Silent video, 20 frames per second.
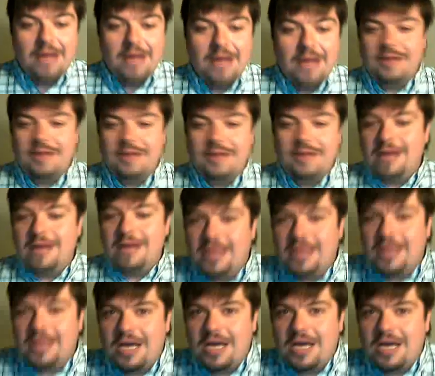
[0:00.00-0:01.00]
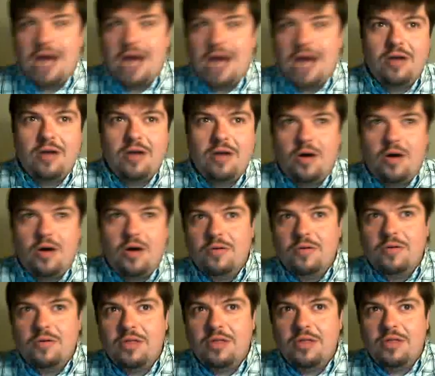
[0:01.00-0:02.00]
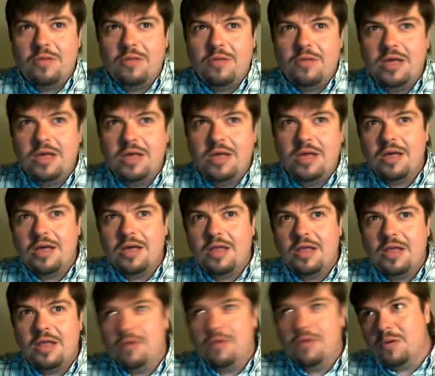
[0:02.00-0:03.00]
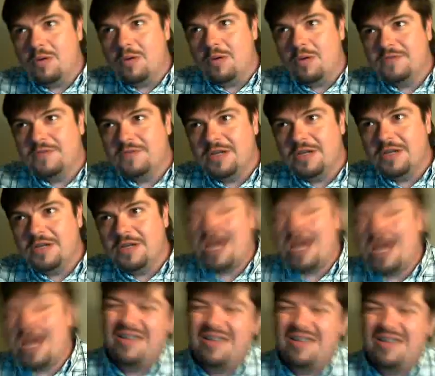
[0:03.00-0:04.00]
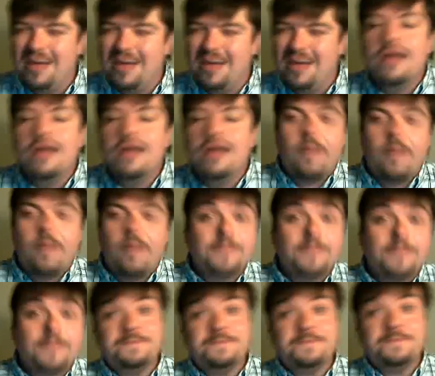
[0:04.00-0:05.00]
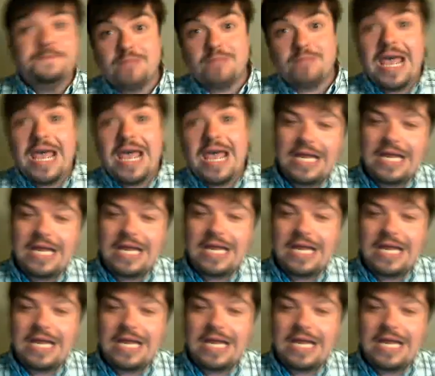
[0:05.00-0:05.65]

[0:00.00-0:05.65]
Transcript: I think, I don't know, 3 3/4 of an inch. I don't, yeah. 8 and